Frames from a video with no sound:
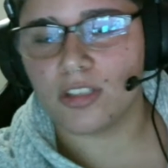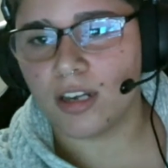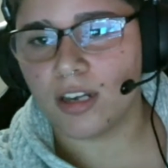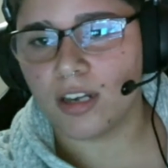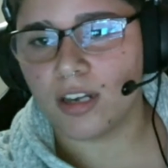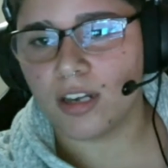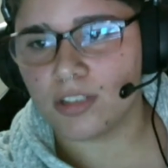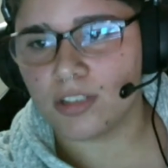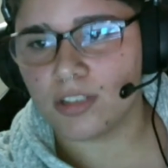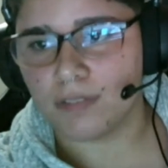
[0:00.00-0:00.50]
to
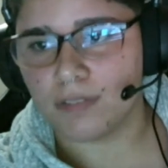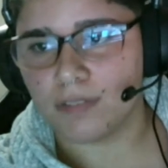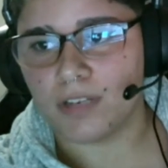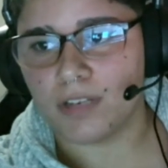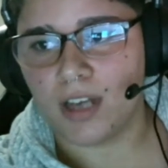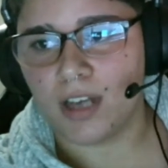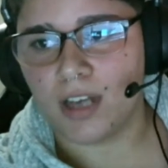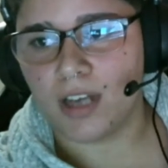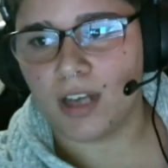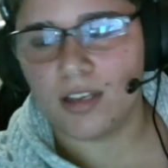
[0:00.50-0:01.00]
yourself or
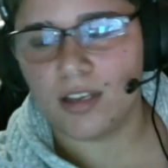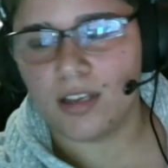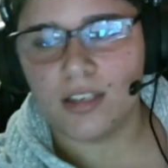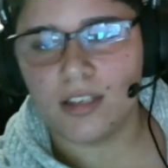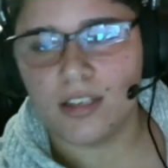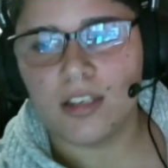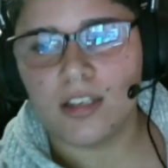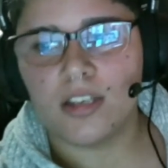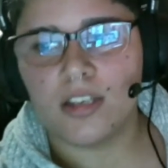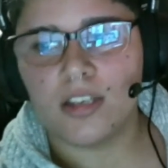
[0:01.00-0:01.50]
not.
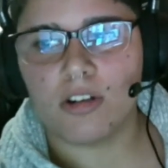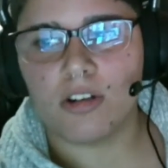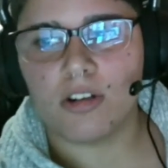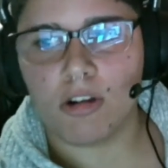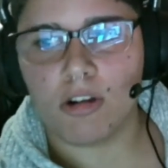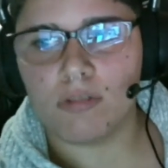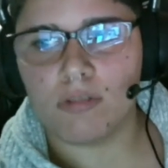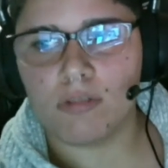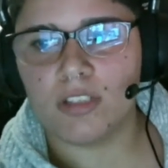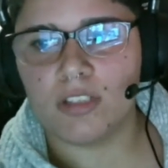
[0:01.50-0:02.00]
You're
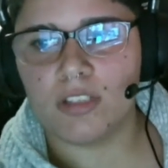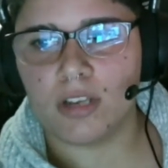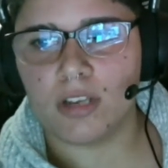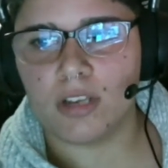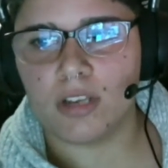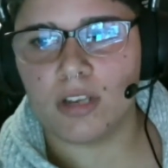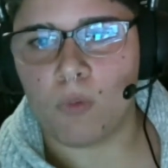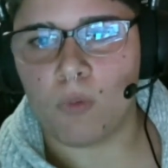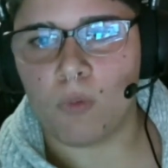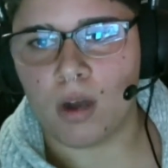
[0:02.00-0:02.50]
always going to
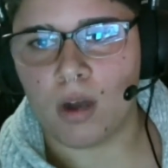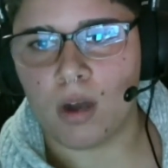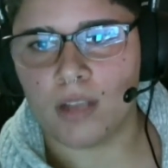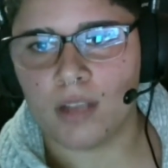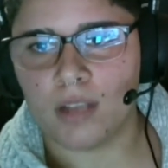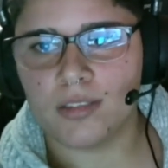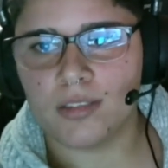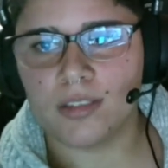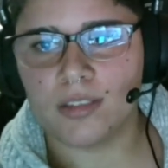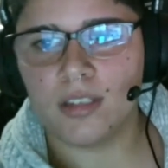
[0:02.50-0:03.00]
want
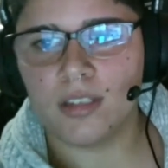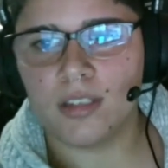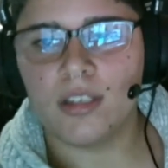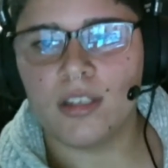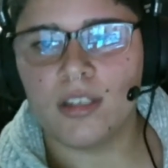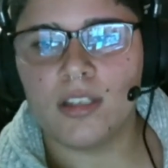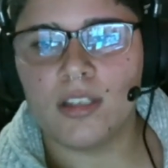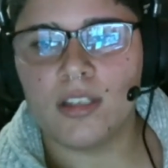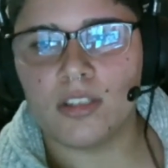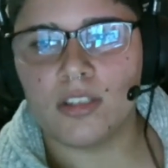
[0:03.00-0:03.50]

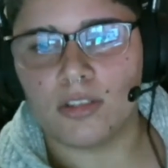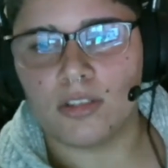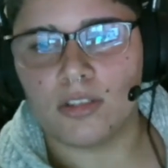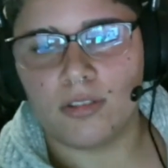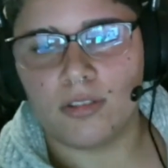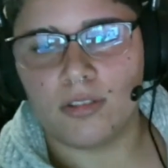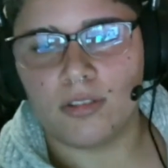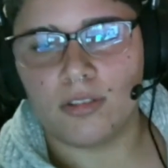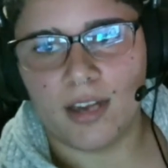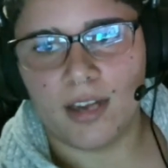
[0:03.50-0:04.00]
to do
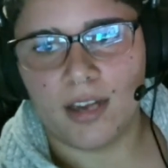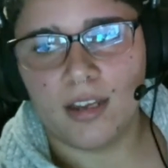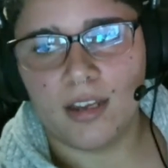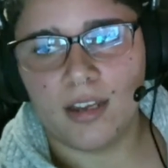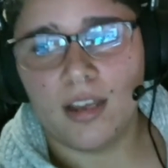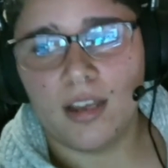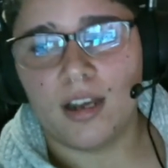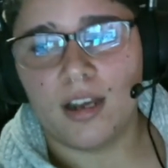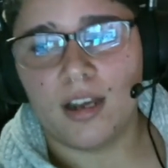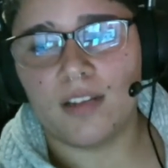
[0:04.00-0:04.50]
that.
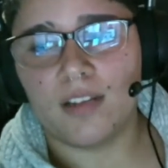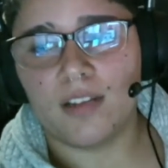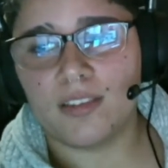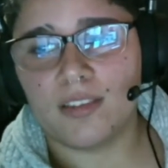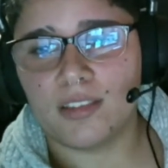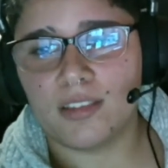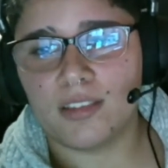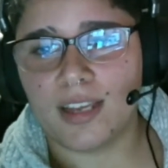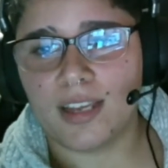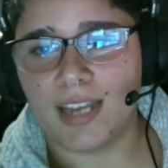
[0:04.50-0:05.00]
Another thing
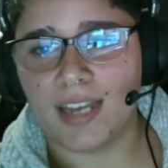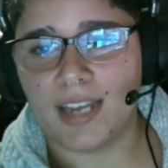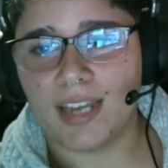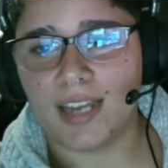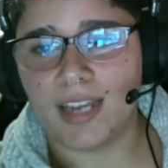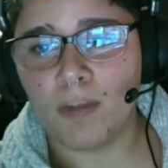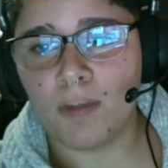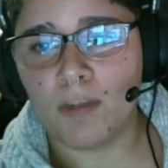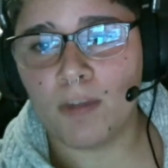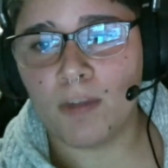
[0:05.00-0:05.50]
that can
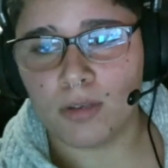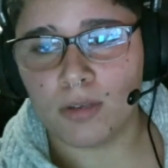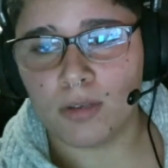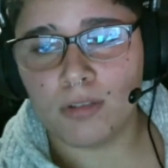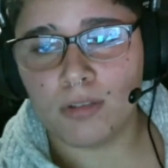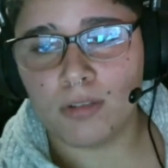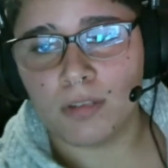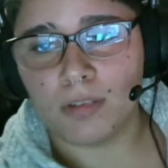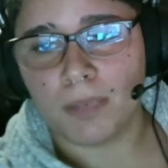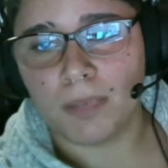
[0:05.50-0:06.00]
help you
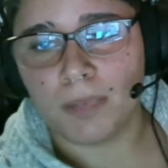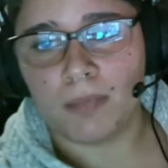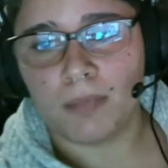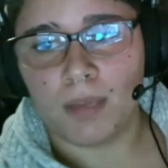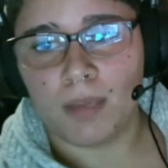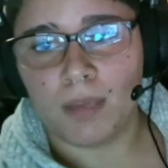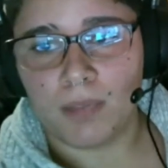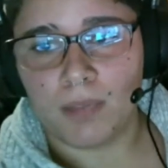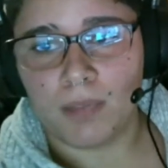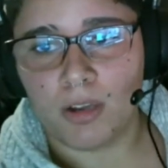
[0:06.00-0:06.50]
could be
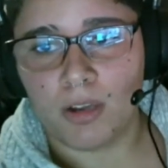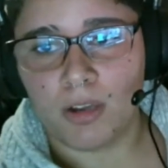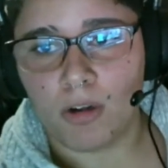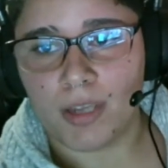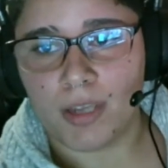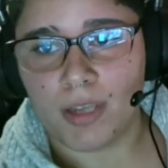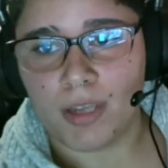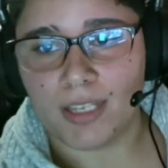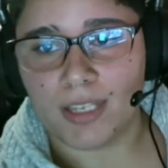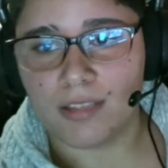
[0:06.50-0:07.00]
maybe
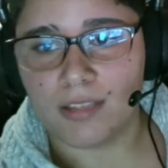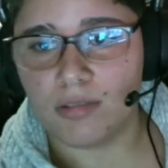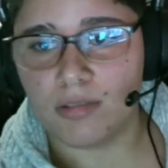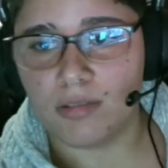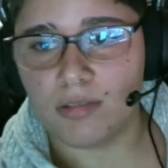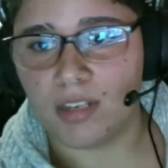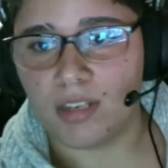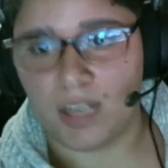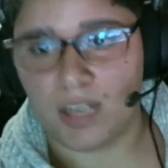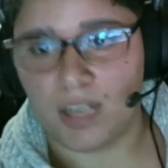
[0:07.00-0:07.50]
going into the
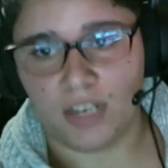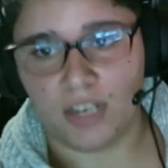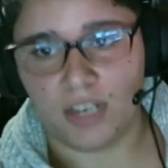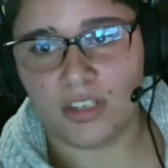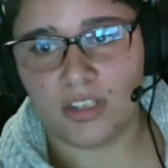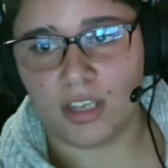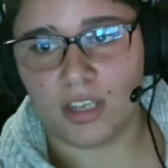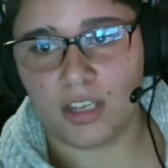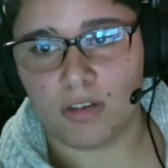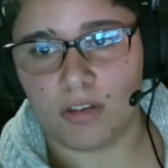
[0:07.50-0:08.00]
niche
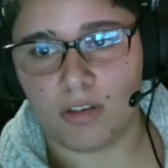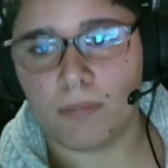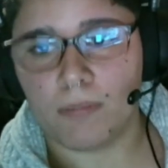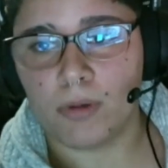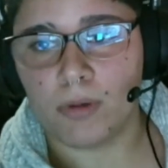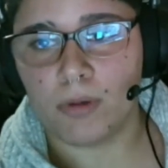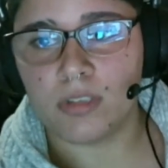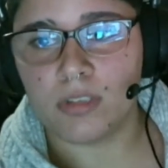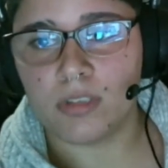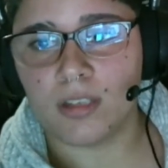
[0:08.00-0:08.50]
that you're
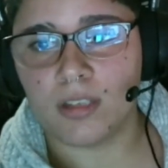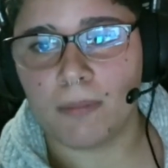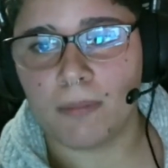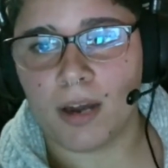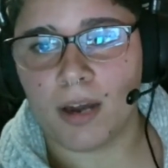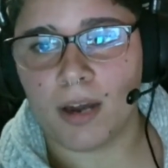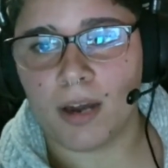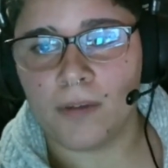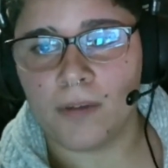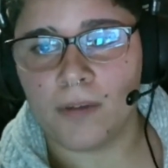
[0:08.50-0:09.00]
posting
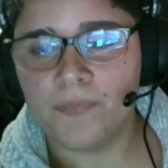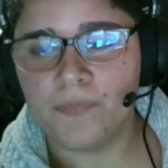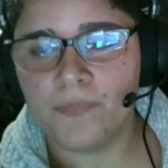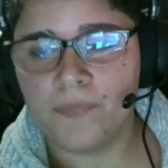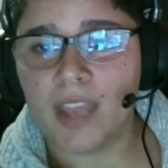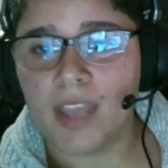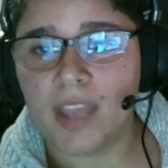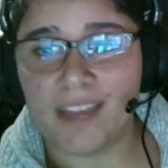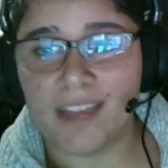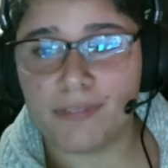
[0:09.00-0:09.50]
about
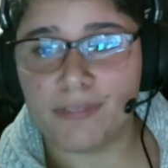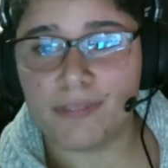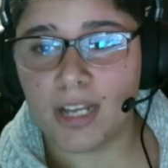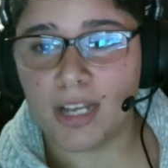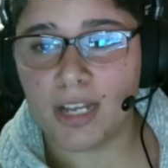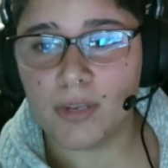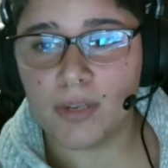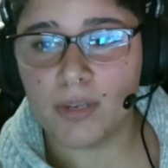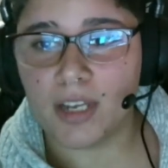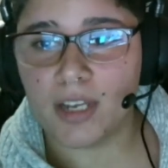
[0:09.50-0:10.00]
and
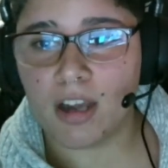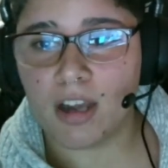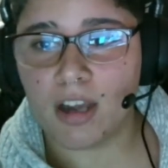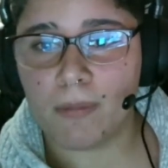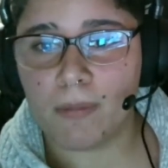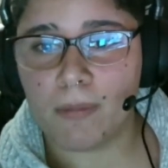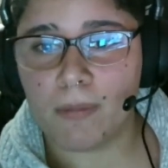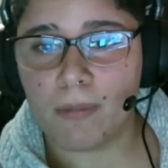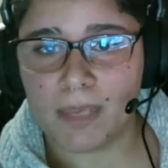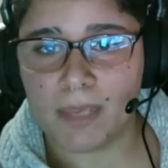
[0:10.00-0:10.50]
following a couple
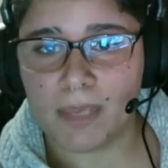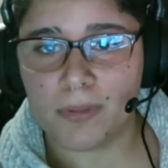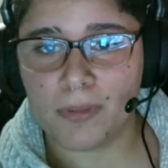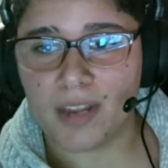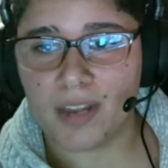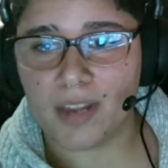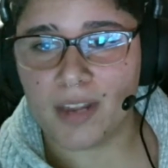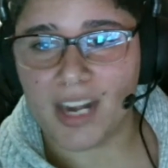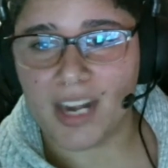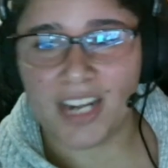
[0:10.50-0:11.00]
people that
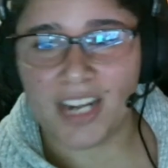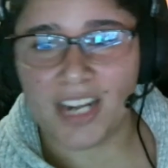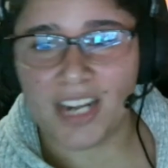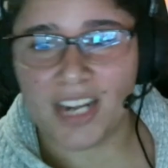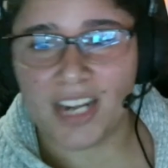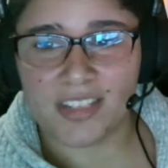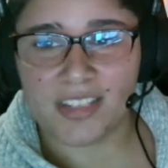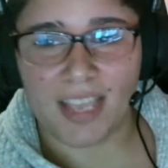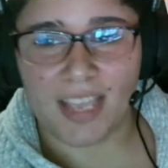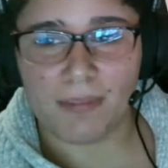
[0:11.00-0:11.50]
are in your
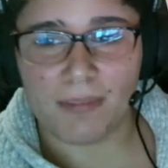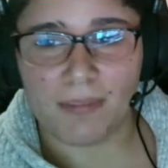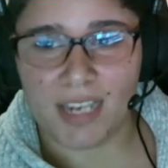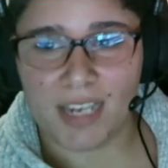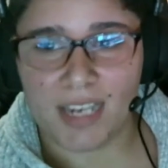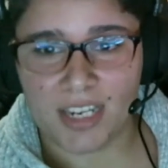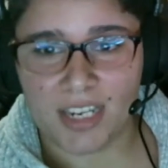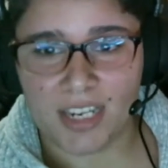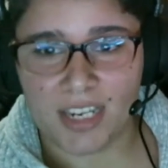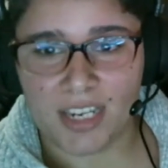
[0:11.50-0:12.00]
same
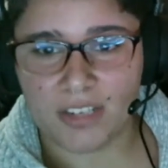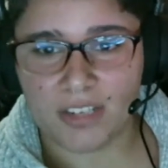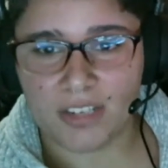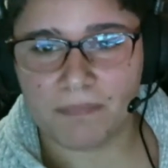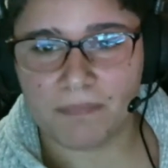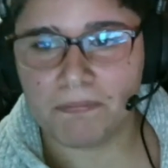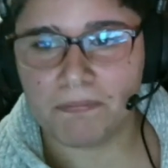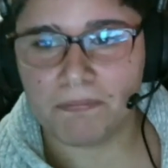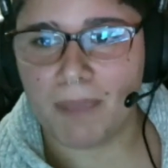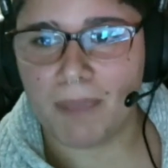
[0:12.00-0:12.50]
niche,
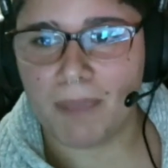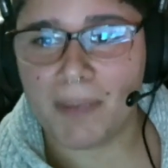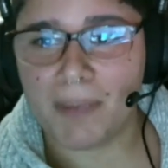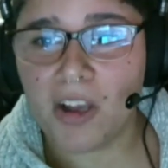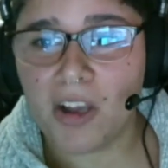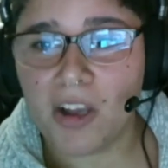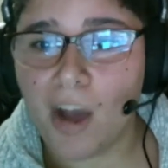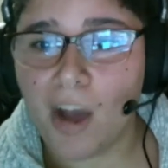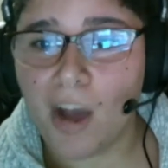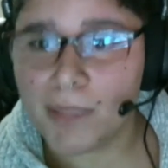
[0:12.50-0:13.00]
maybe
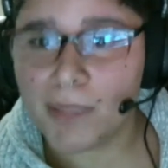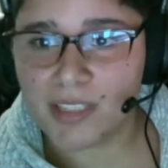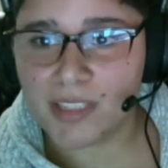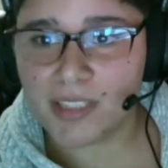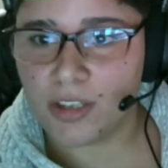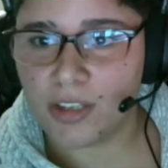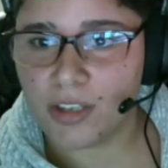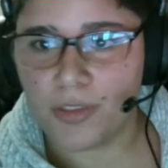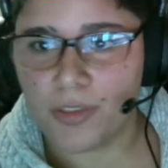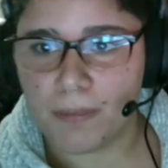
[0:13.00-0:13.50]
commenting
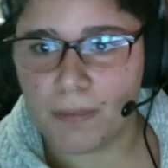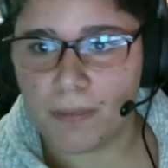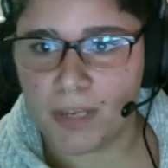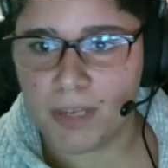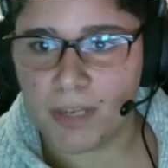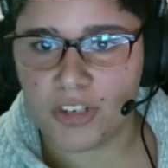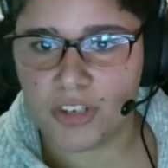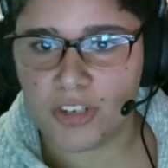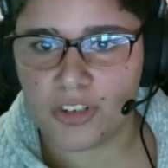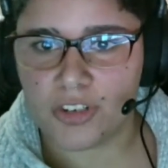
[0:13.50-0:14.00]
on their
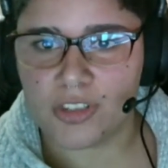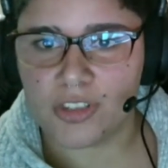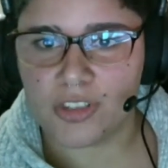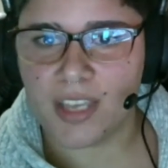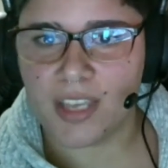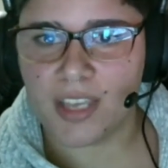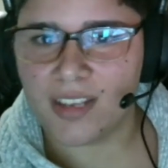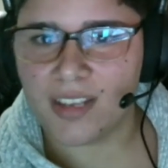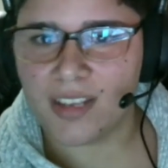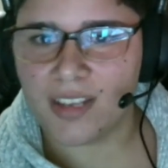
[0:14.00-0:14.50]
pictures,
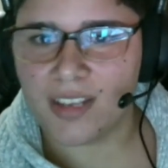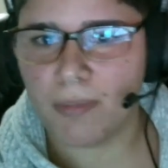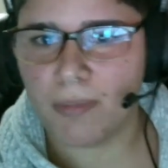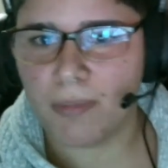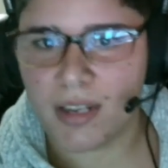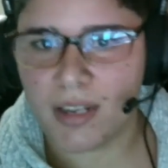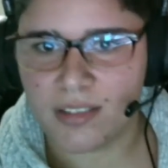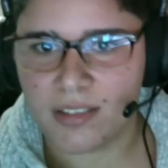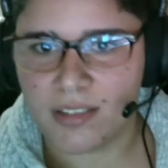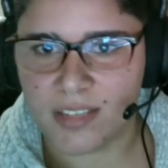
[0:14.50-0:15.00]
getting
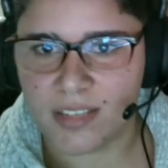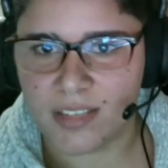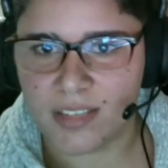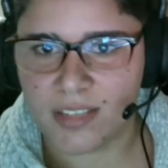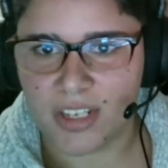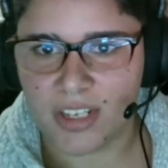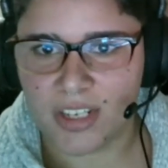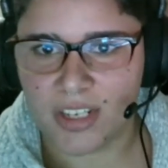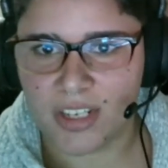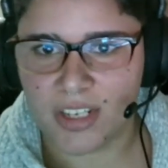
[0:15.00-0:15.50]
somebody's
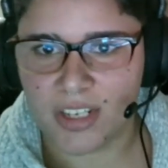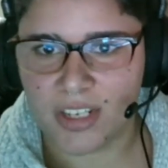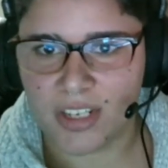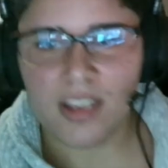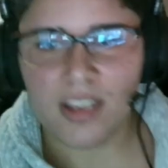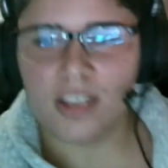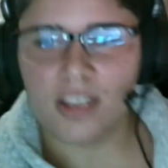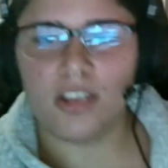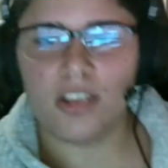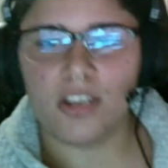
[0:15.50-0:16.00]
attention like,
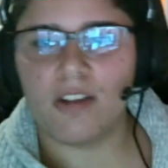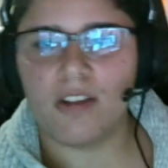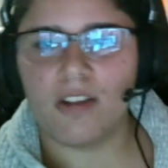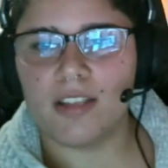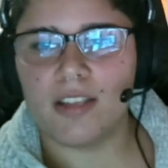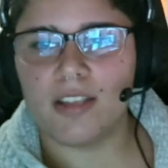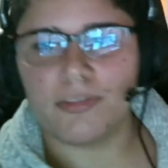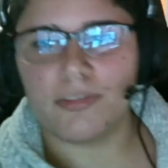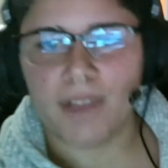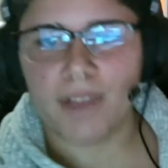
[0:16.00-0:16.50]
yo, that's
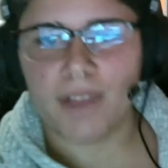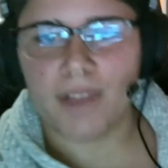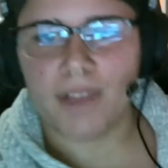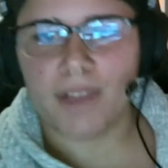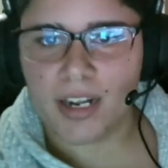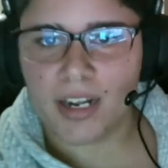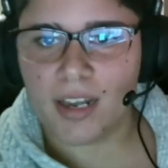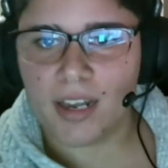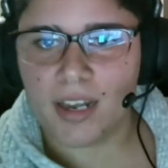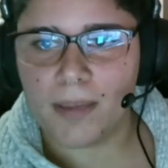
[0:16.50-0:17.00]
a fire
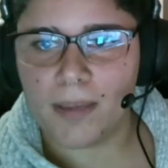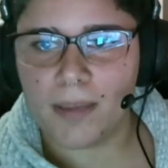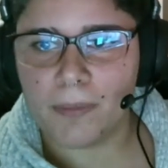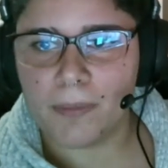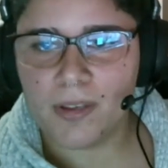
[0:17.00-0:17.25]
clip.